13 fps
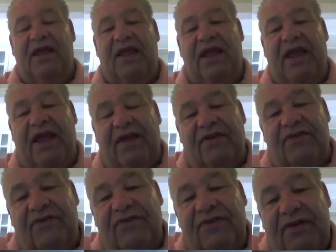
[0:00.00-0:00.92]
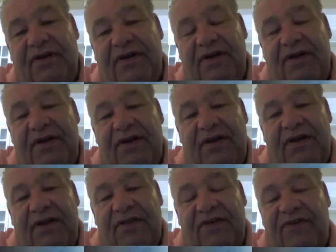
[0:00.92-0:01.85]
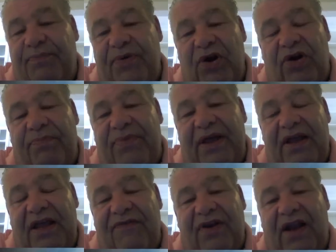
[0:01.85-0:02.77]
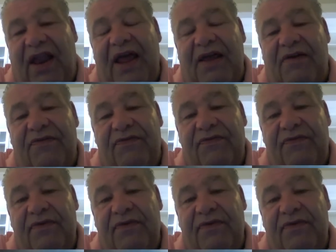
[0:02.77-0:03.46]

is the Spirit being given life.